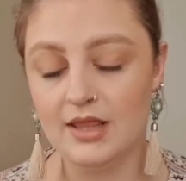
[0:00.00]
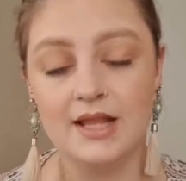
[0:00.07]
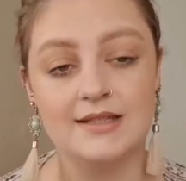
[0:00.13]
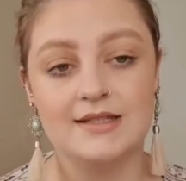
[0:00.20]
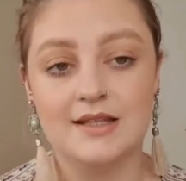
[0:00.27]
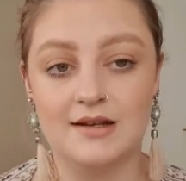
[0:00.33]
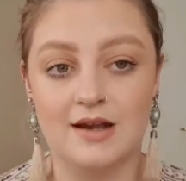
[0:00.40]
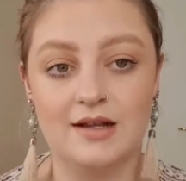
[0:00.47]

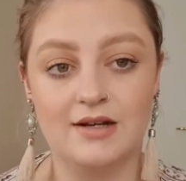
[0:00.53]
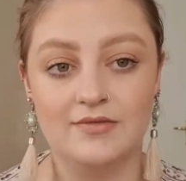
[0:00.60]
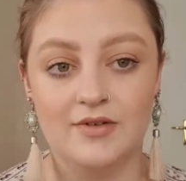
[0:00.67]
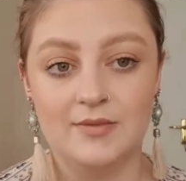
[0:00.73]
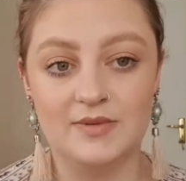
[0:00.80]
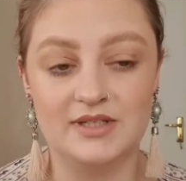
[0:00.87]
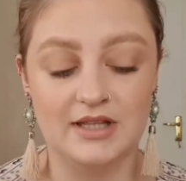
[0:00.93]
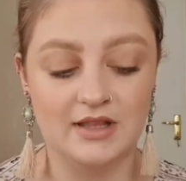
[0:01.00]
that's the kind of
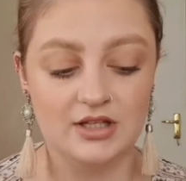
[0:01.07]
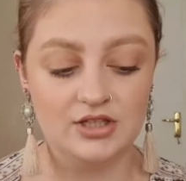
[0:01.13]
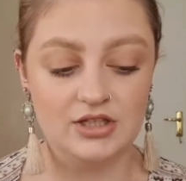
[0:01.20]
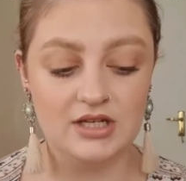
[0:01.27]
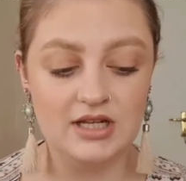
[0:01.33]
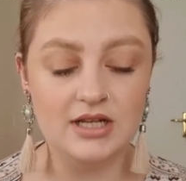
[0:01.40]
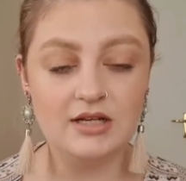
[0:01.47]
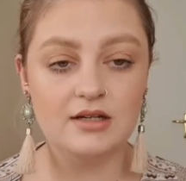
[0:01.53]
lipstick that
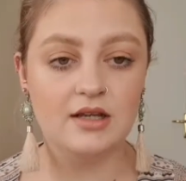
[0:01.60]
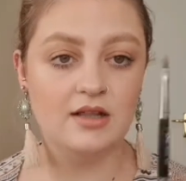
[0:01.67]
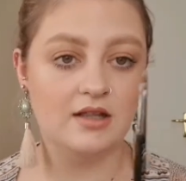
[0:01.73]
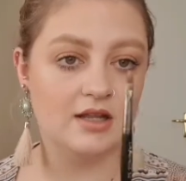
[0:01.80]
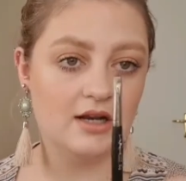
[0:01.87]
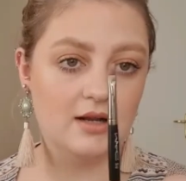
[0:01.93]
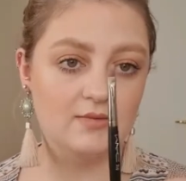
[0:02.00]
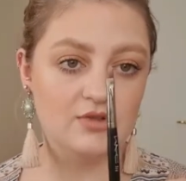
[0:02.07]
you need. And
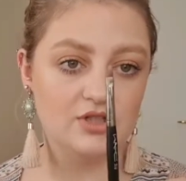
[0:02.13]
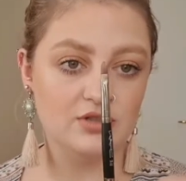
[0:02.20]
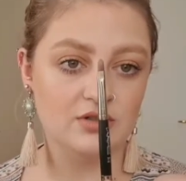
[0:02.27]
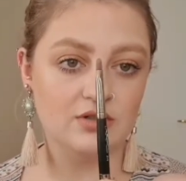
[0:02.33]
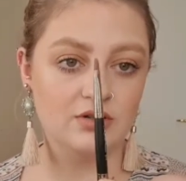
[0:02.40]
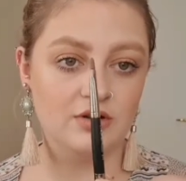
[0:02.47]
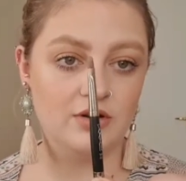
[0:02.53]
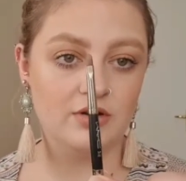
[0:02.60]
then I'm just
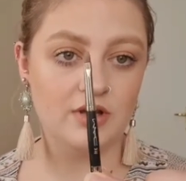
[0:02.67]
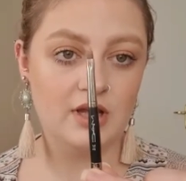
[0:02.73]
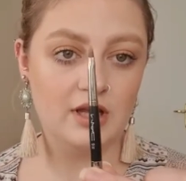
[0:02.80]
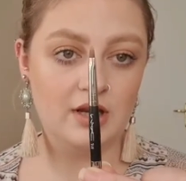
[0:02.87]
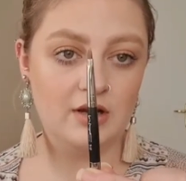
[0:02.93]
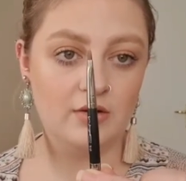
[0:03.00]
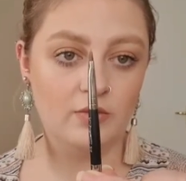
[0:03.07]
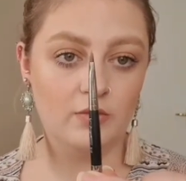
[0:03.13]
going to go
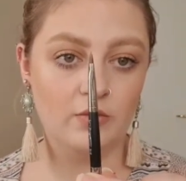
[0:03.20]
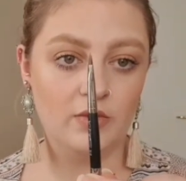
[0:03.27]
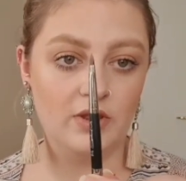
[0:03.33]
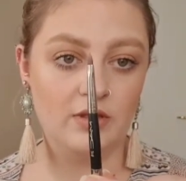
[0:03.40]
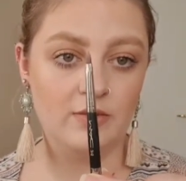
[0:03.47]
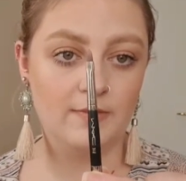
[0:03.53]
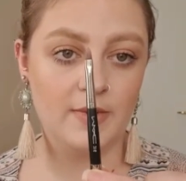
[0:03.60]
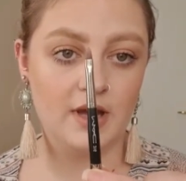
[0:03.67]
in
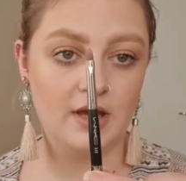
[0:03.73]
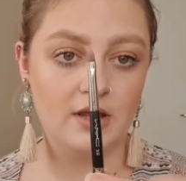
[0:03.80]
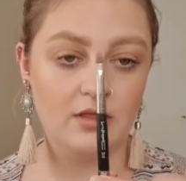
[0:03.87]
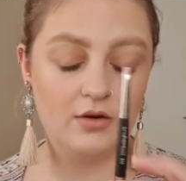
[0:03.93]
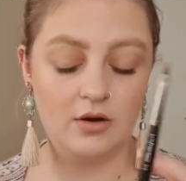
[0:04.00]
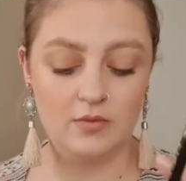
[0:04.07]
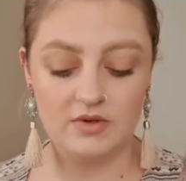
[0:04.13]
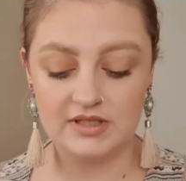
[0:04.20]
with my
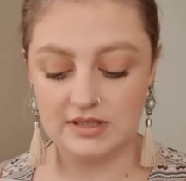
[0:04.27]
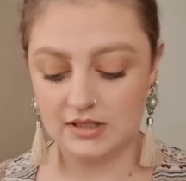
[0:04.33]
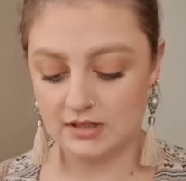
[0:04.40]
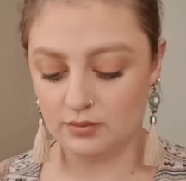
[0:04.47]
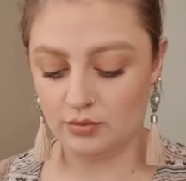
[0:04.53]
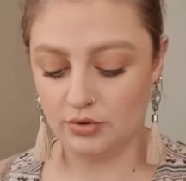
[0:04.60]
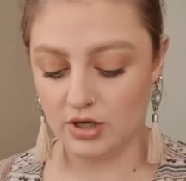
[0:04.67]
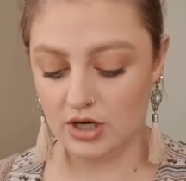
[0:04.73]

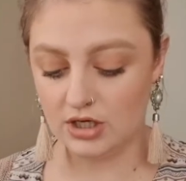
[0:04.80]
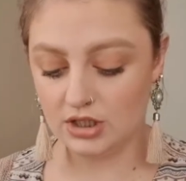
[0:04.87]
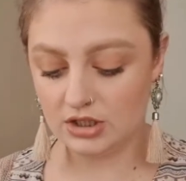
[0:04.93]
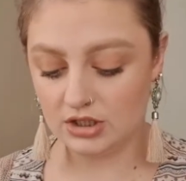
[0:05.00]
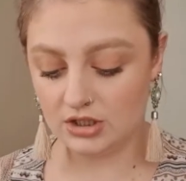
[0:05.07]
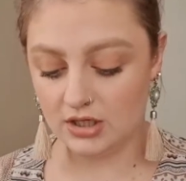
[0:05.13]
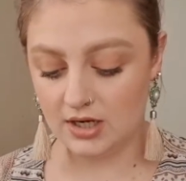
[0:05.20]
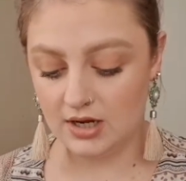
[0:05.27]
316
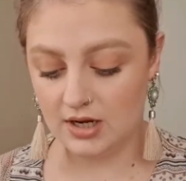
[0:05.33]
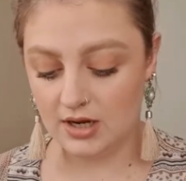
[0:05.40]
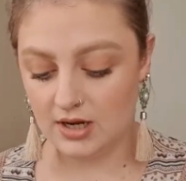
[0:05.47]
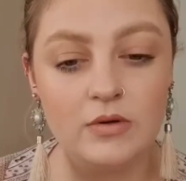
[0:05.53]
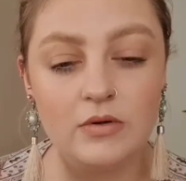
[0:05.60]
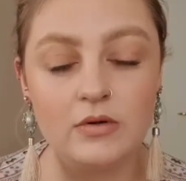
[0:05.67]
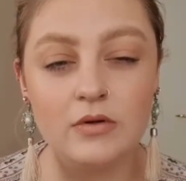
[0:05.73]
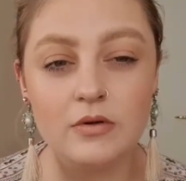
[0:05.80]
brush,
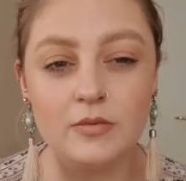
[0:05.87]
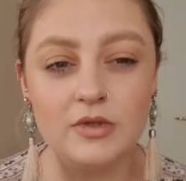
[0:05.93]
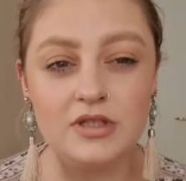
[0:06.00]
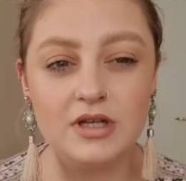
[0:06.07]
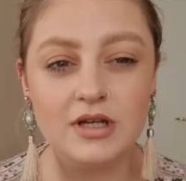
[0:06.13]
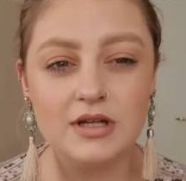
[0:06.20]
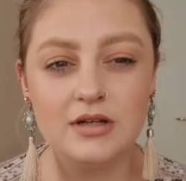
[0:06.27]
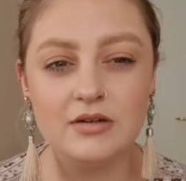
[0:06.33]

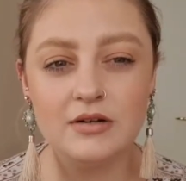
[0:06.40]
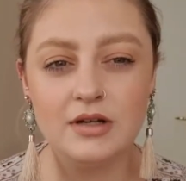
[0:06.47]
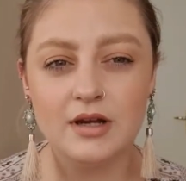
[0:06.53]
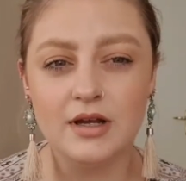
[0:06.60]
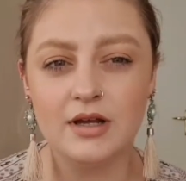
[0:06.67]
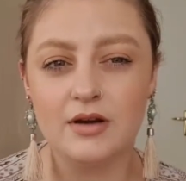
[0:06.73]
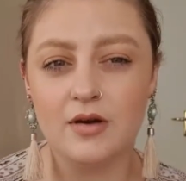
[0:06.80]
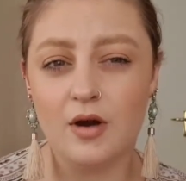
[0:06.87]
almost kind of doing
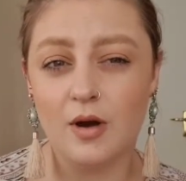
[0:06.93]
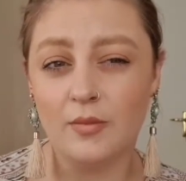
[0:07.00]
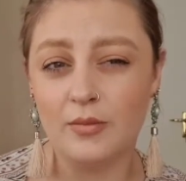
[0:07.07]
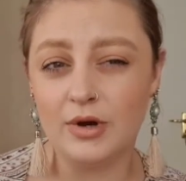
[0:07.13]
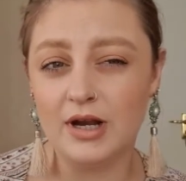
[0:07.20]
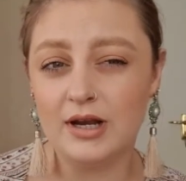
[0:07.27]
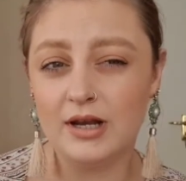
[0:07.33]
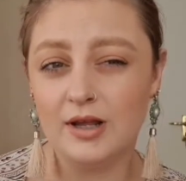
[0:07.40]
like an
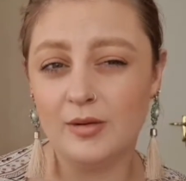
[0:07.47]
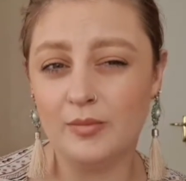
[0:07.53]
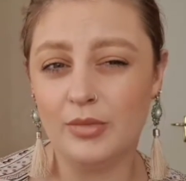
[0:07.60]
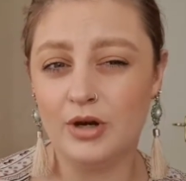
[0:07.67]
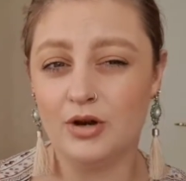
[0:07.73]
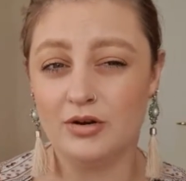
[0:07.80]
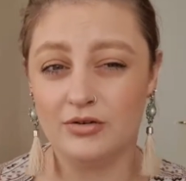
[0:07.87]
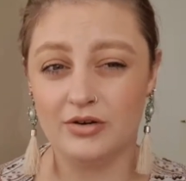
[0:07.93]
ombre lip,
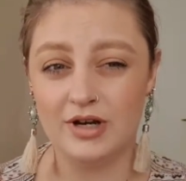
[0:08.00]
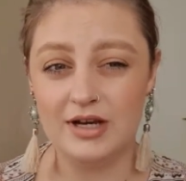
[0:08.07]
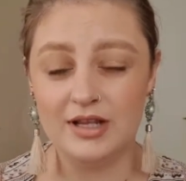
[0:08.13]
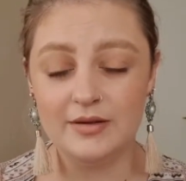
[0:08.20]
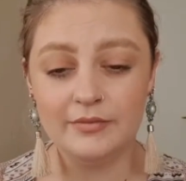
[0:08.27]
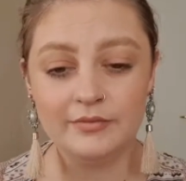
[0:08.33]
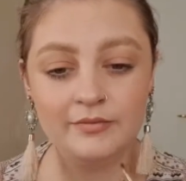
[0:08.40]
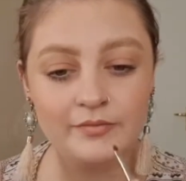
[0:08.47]
but not
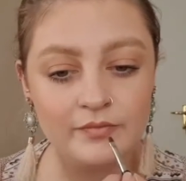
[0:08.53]
really.